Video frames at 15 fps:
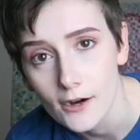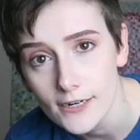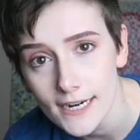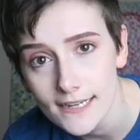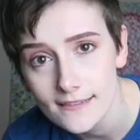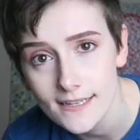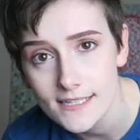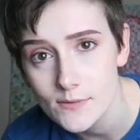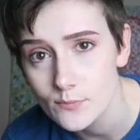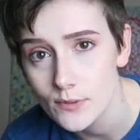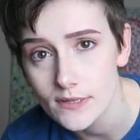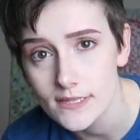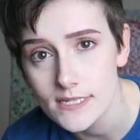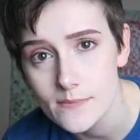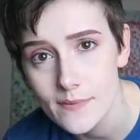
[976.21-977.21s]
All right, let's
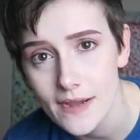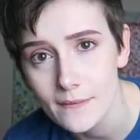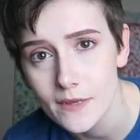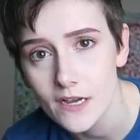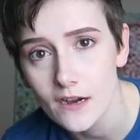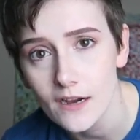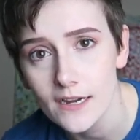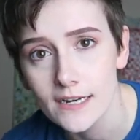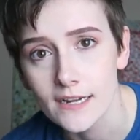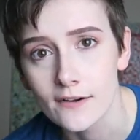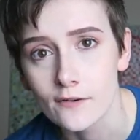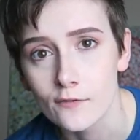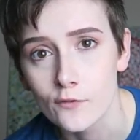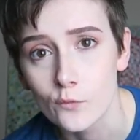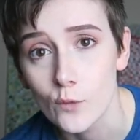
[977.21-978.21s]
put this baby on
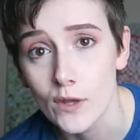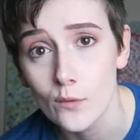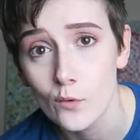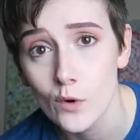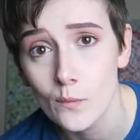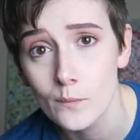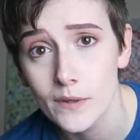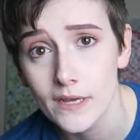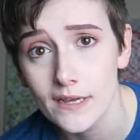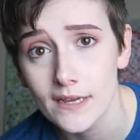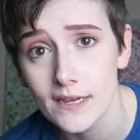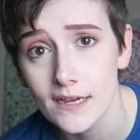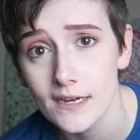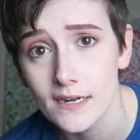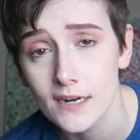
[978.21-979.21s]
and we will
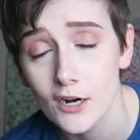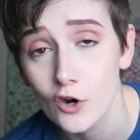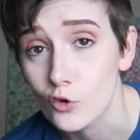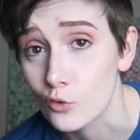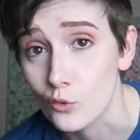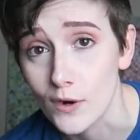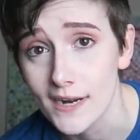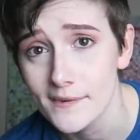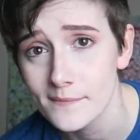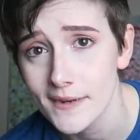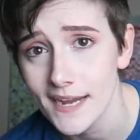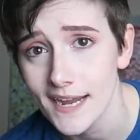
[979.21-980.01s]
be right